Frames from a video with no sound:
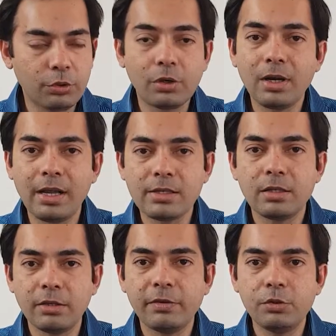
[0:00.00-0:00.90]
clients in
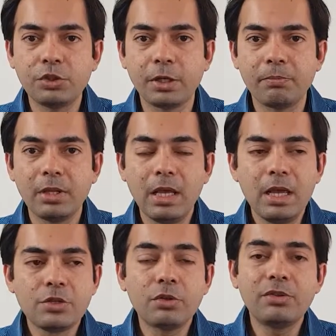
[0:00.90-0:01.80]
the future.
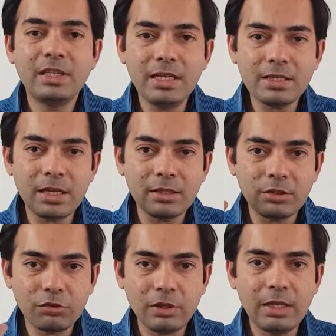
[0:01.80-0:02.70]
So these are the
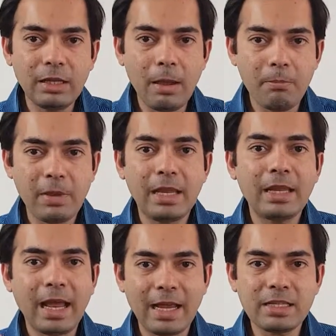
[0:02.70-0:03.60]
three
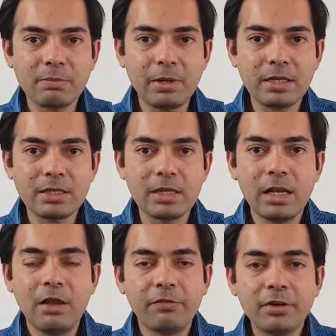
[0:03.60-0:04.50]
main aspects.
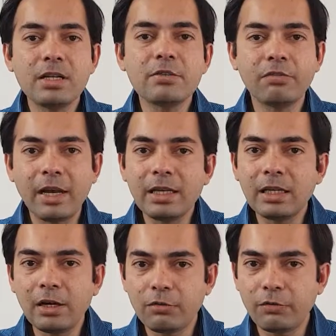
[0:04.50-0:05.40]
First, finding
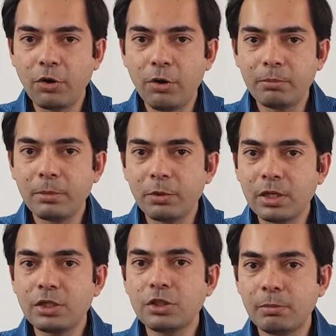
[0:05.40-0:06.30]
out from the
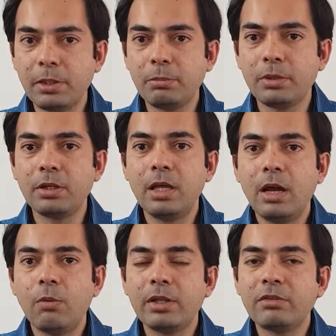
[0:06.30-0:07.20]
potential people
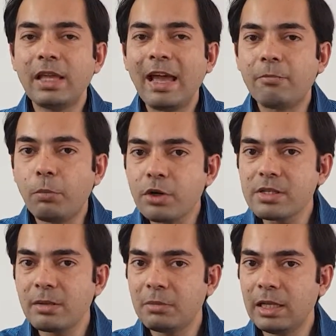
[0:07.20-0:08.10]
whether they have bought
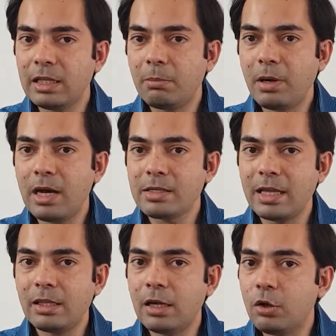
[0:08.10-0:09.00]
something in the past
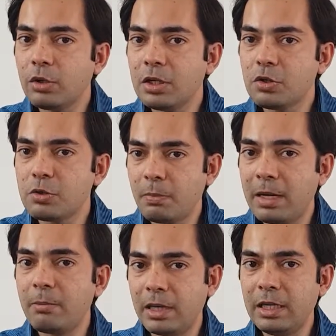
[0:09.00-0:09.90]
and they're looking to
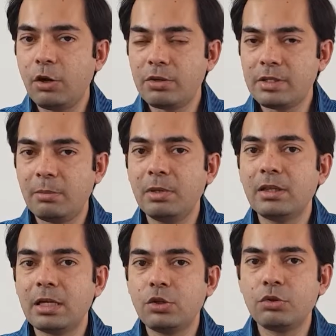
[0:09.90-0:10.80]
spend money on something
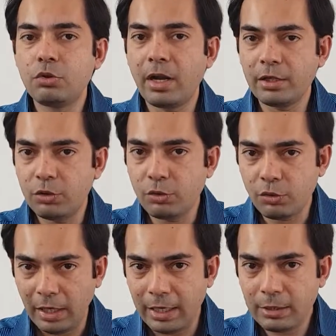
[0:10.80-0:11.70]
that you're trying to
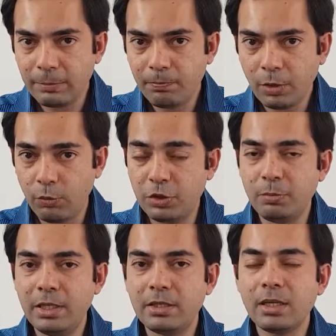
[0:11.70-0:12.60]
create, which
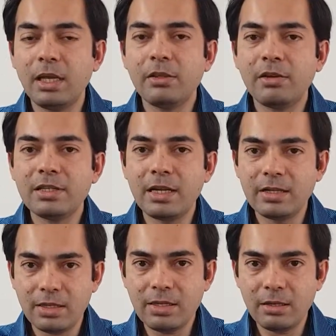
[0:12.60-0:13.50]
means there is an
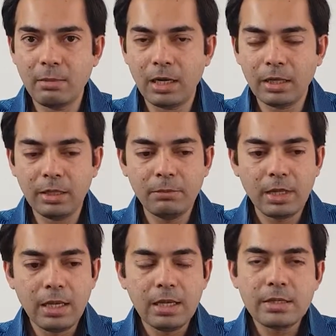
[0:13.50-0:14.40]
existing market.
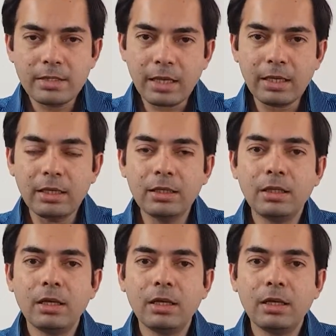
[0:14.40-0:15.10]
Second,